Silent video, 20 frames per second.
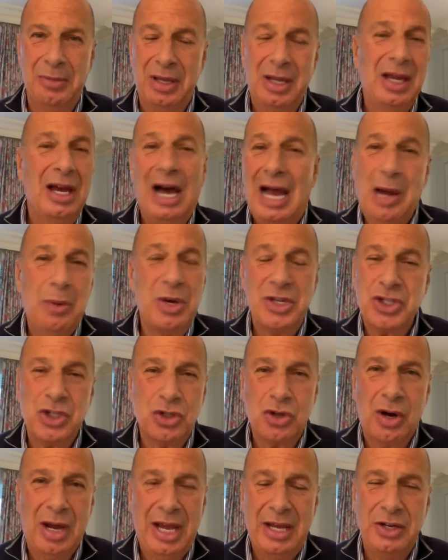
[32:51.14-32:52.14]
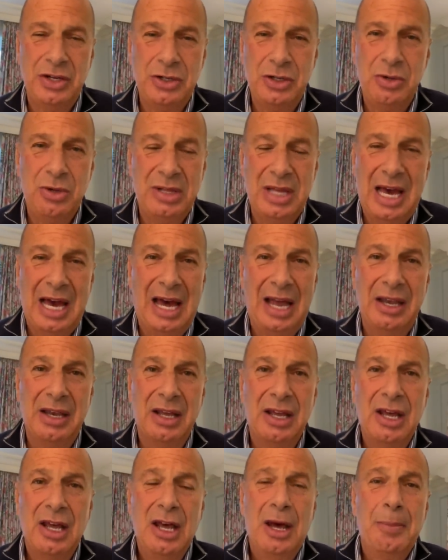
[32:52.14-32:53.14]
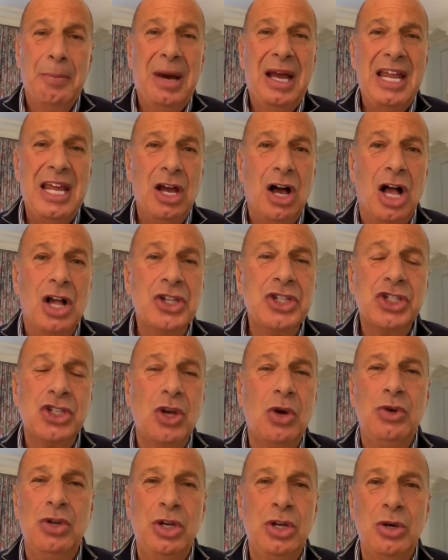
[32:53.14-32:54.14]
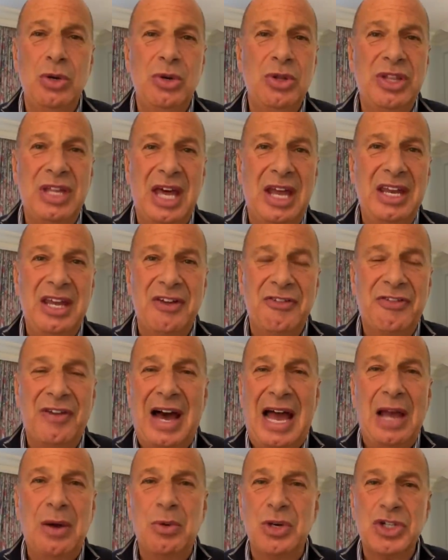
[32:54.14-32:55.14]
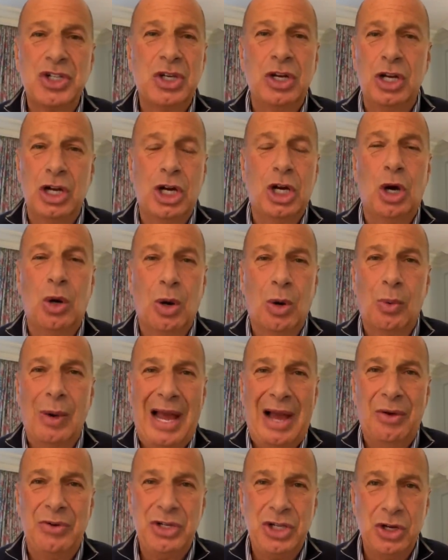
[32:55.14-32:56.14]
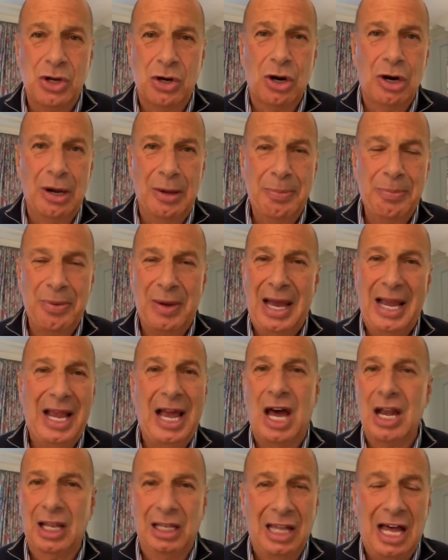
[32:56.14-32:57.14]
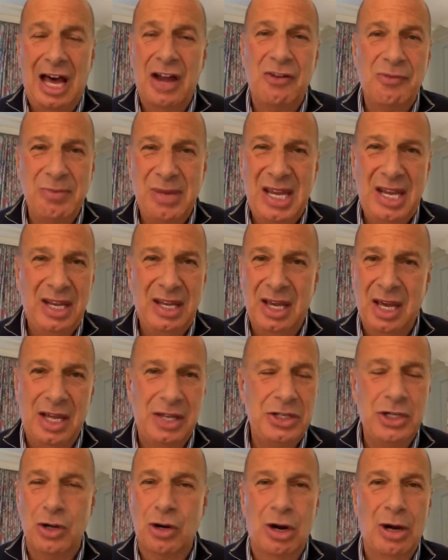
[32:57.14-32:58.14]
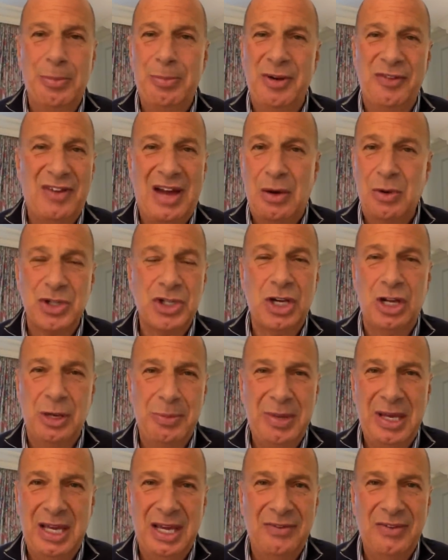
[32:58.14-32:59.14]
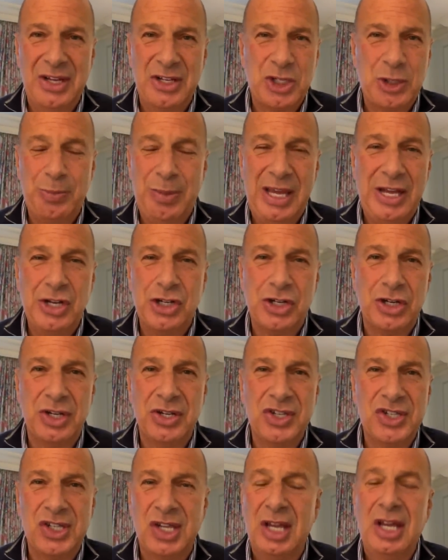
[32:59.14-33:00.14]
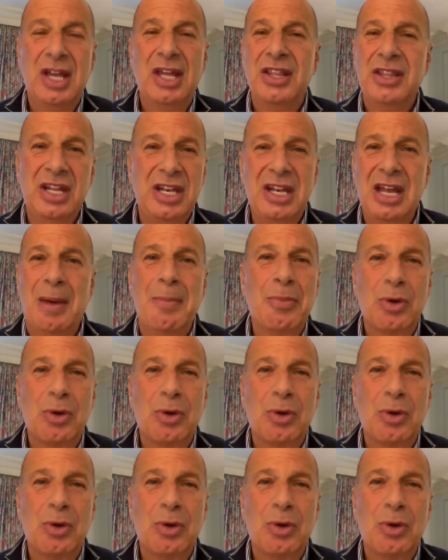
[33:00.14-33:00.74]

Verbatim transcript: I wasn't trying to do that. But he also knew that if I was going to go around Europe, I got a lot of media in Europe. If I was going to be giving speeches, the number